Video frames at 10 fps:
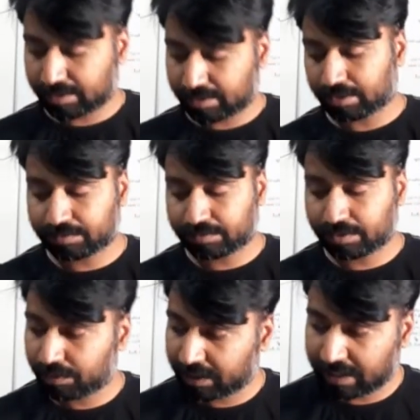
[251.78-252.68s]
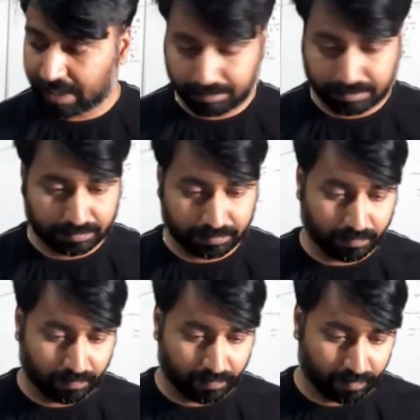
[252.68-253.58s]
mass of solute in grams.
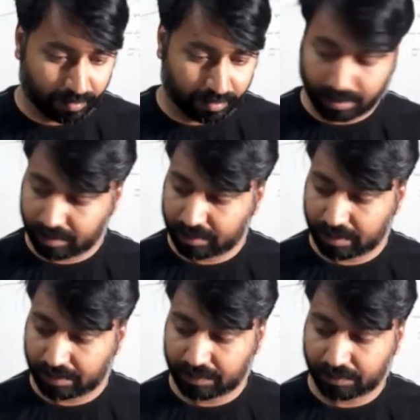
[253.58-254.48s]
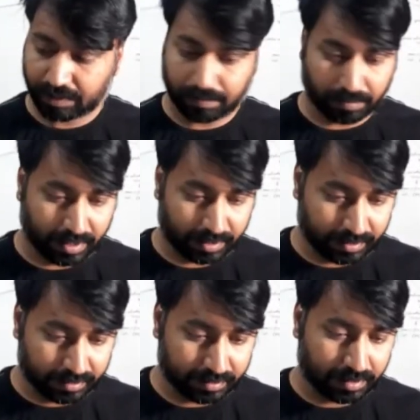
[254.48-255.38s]
The definition we can provide like
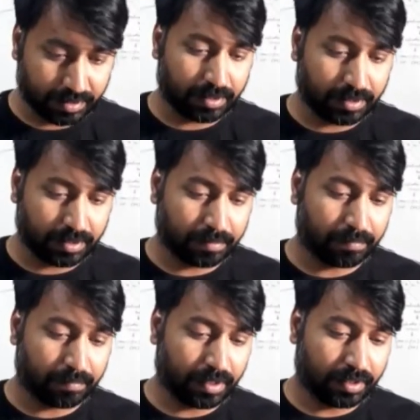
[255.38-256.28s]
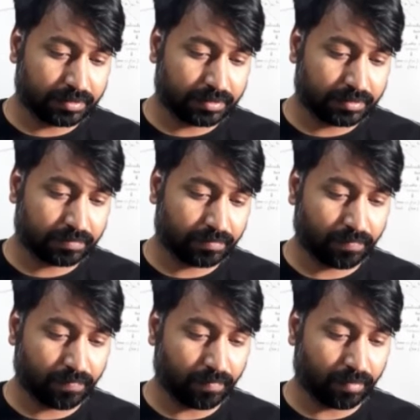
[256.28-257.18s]
this: mass
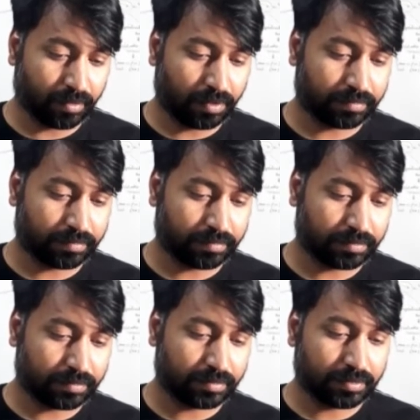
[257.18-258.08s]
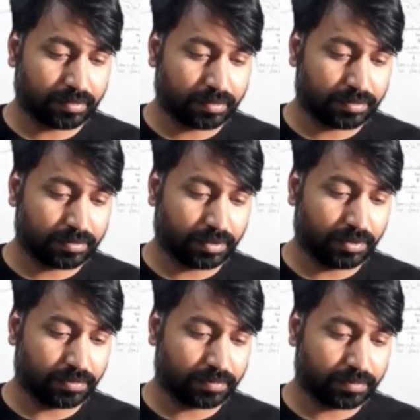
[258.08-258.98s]
of
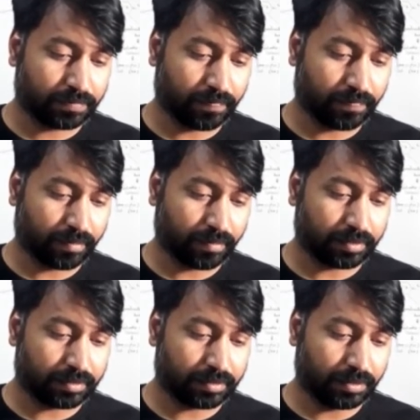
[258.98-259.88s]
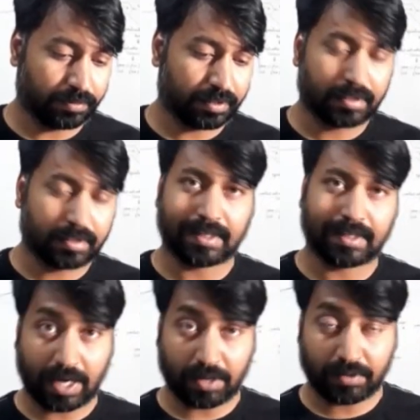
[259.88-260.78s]
solute that
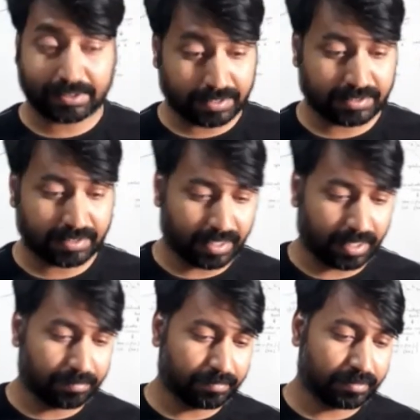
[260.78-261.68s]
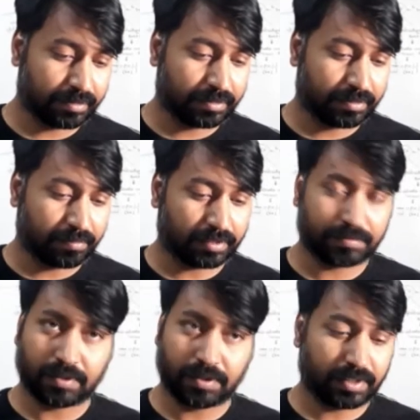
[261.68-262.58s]
we have to express in the gram, mass of
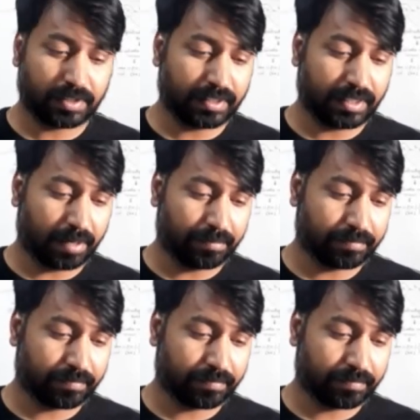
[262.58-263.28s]
solute in grams,